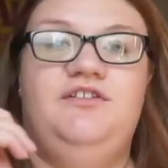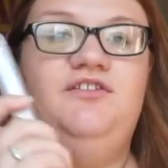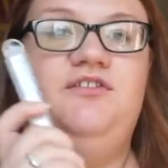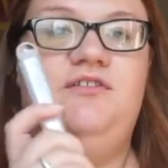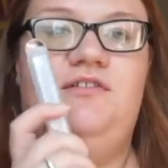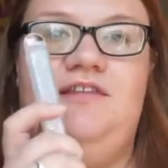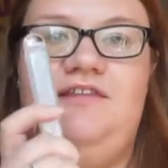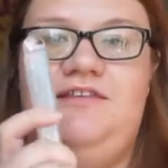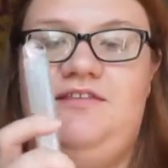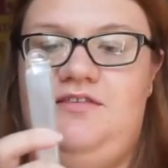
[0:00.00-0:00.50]

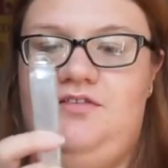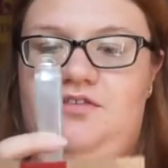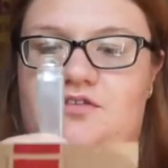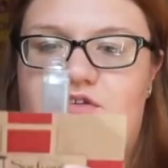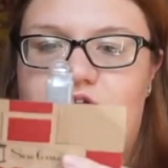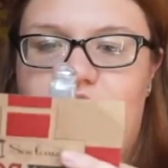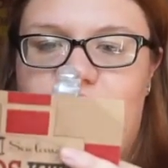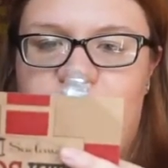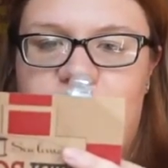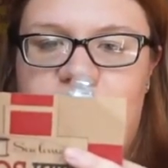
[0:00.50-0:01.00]
So this is the
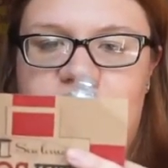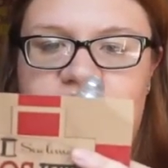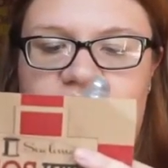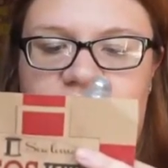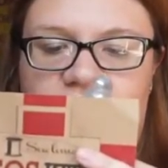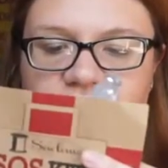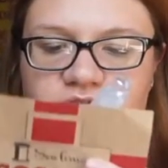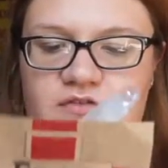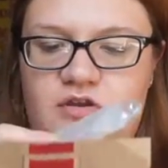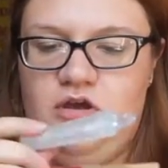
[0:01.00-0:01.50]
toothbrush. I
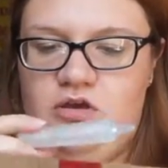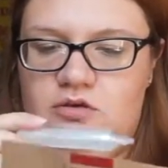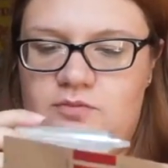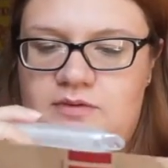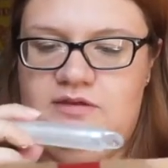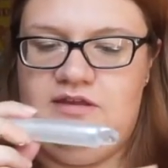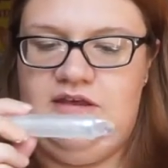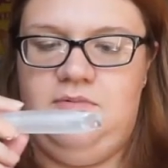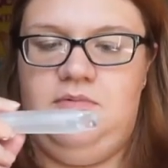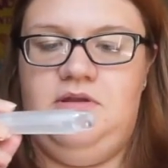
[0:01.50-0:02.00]
haven't opened it,